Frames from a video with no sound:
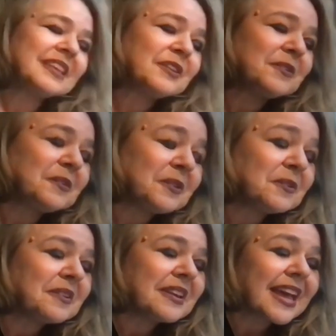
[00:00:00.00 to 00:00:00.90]
you
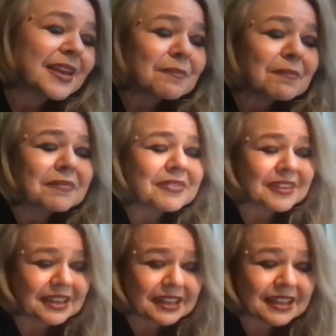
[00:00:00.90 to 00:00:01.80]
you name
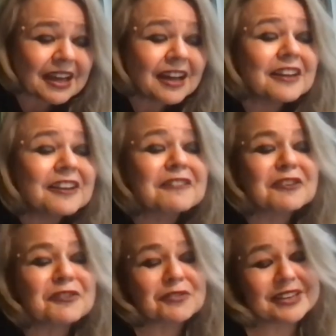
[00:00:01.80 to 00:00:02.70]
the color
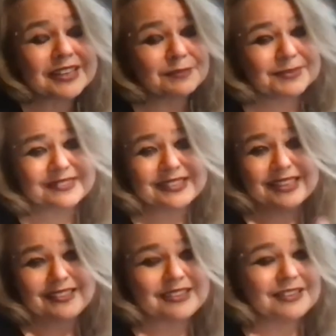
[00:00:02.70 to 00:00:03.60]
of the lipstick
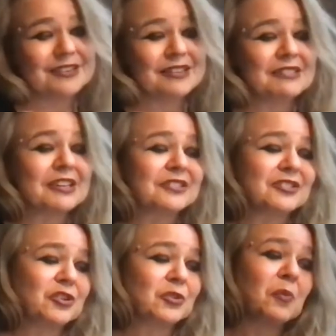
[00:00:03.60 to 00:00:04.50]
that that
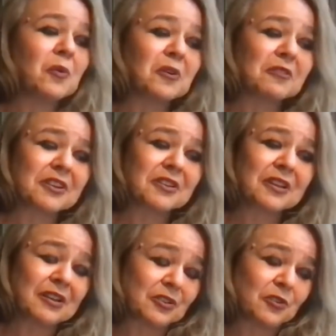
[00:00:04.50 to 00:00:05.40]
she wore
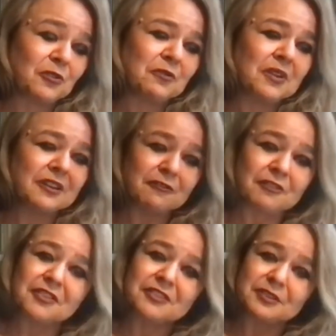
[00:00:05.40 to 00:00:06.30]
at your
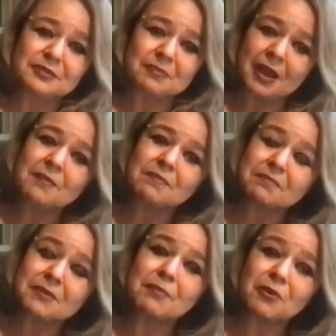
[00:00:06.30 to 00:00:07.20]
father's mm-hmm. um,
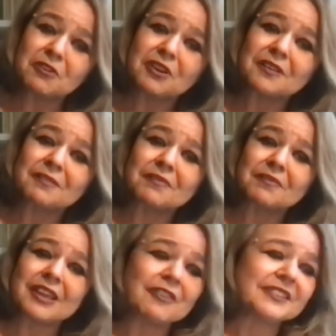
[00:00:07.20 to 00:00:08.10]
memorial
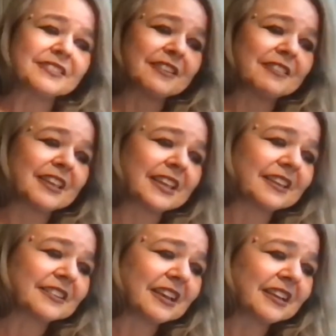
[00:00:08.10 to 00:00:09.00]
event i think
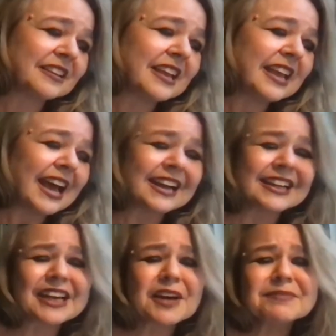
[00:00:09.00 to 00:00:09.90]
and and and
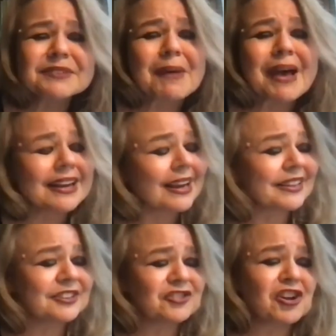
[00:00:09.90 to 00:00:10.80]
it comes back
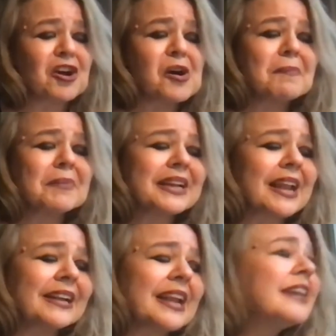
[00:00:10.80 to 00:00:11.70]
like a charm and
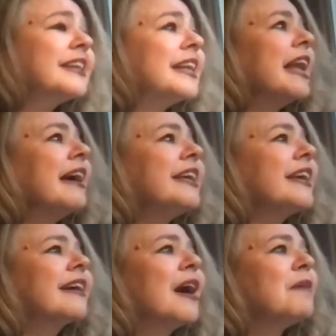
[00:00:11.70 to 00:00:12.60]
and, and
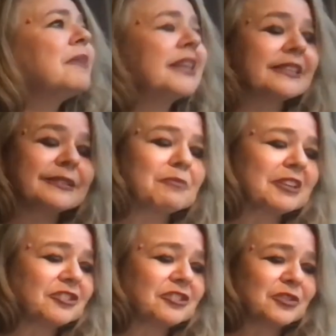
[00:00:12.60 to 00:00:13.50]
like um, an
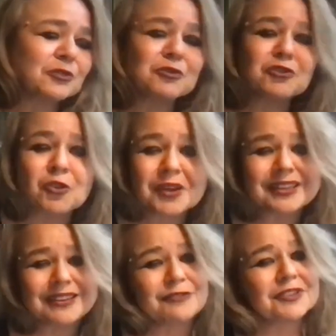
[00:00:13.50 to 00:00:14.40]
expression of joy
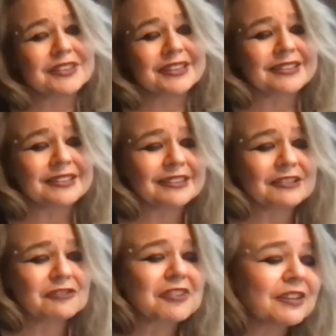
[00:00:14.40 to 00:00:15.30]
even in
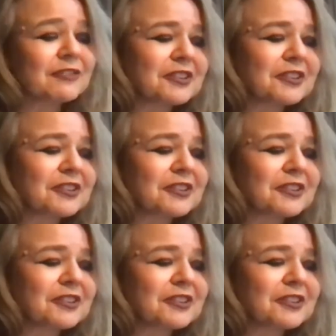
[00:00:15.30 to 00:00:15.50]
grief mm-hmm.